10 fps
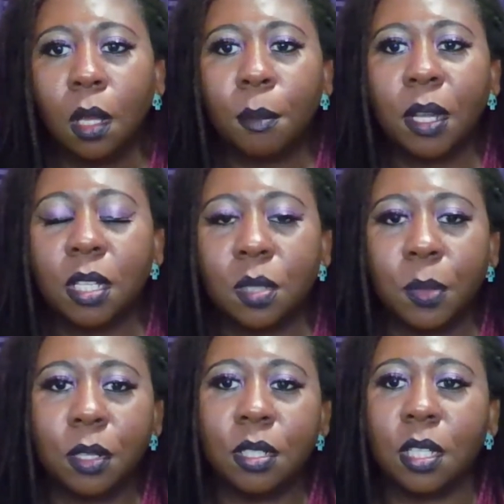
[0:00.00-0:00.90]
My
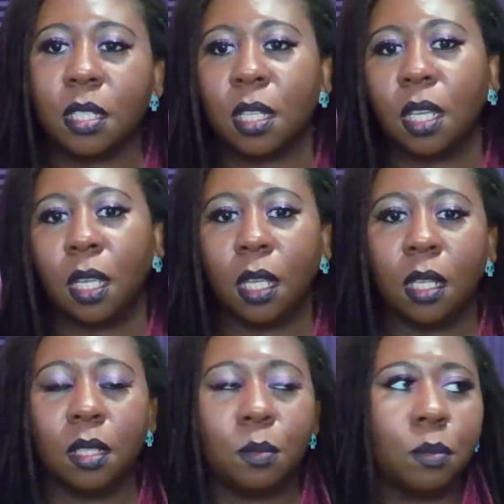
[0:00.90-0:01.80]
experience as a kid.
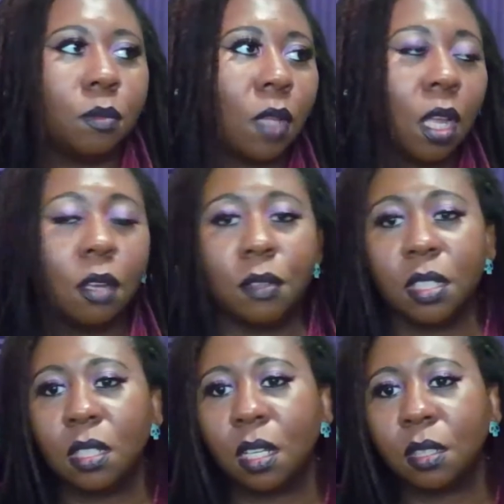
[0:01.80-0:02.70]
I already
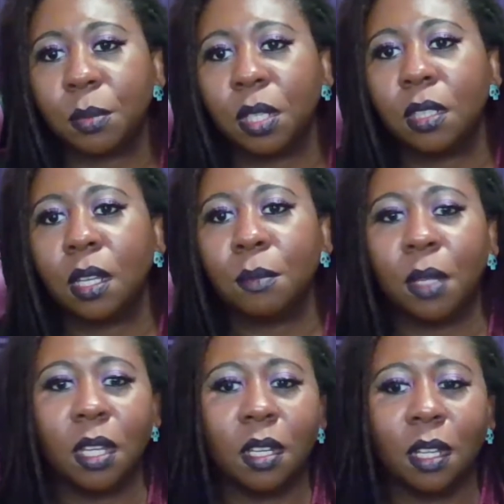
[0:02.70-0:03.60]
talked about that.
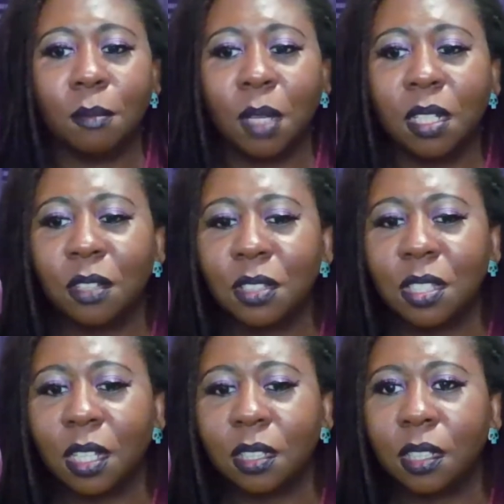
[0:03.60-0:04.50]
Man, my notes
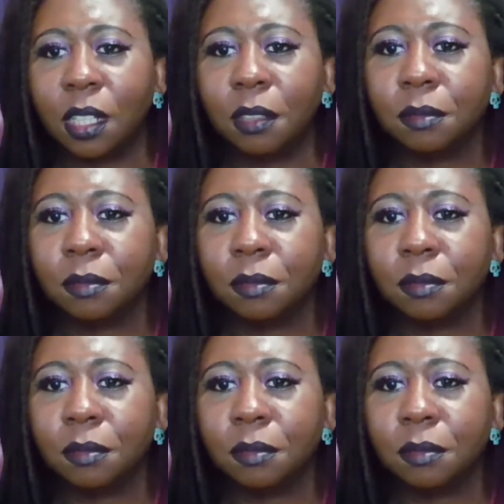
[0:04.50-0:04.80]
suck today.